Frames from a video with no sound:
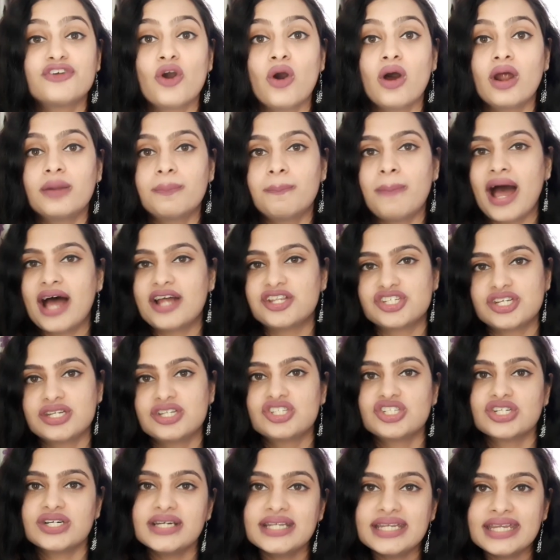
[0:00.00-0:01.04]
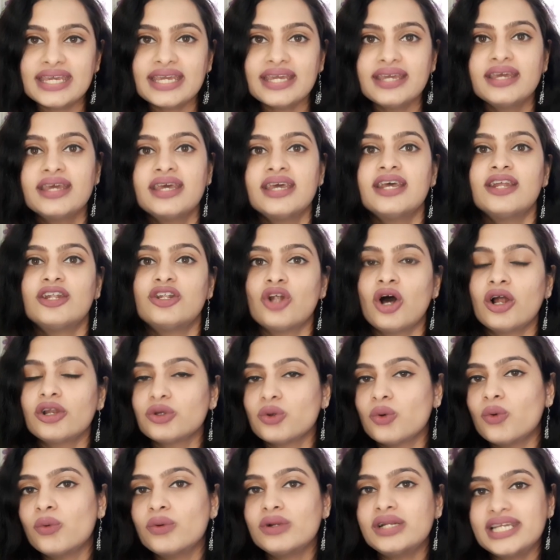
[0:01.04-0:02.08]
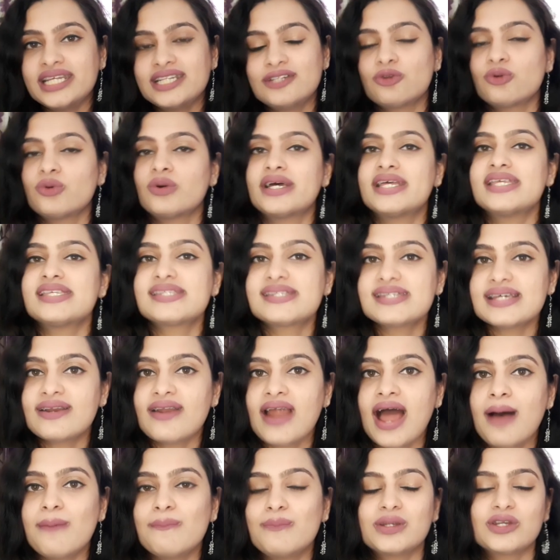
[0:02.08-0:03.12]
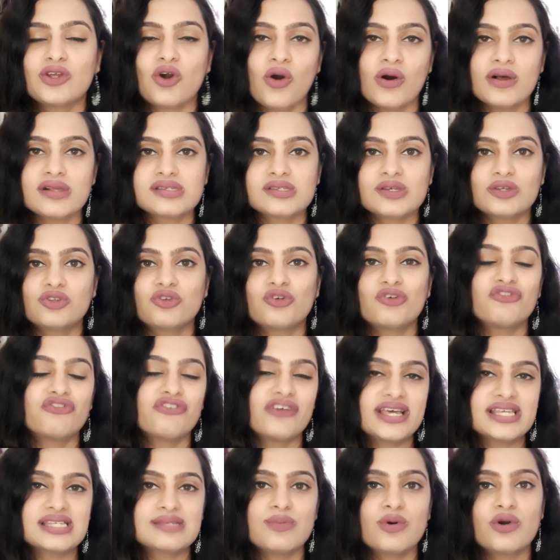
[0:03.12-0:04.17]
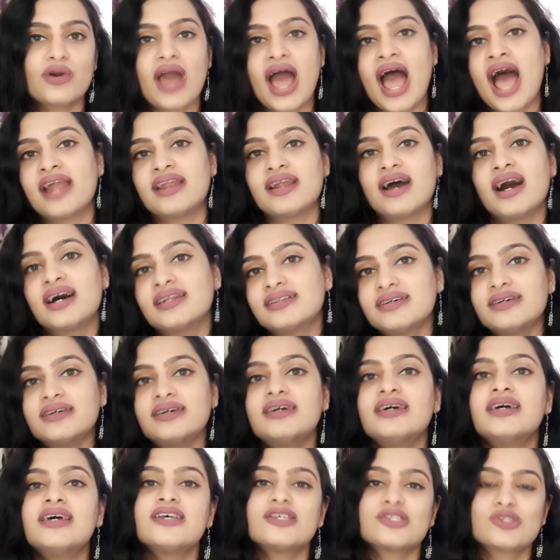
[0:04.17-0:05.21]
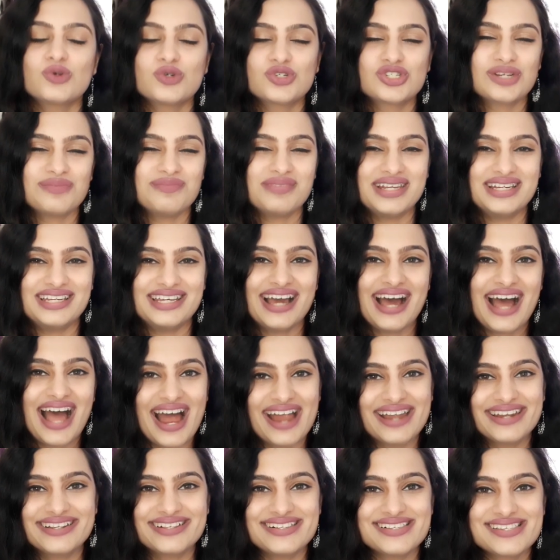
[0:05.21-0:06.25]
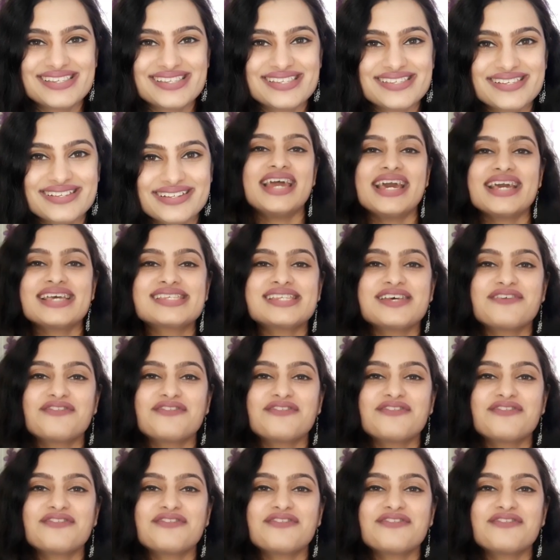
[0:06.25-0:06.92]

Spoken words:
your pageant journey, not only through Instagram but also through Facebook and other social media handles. Next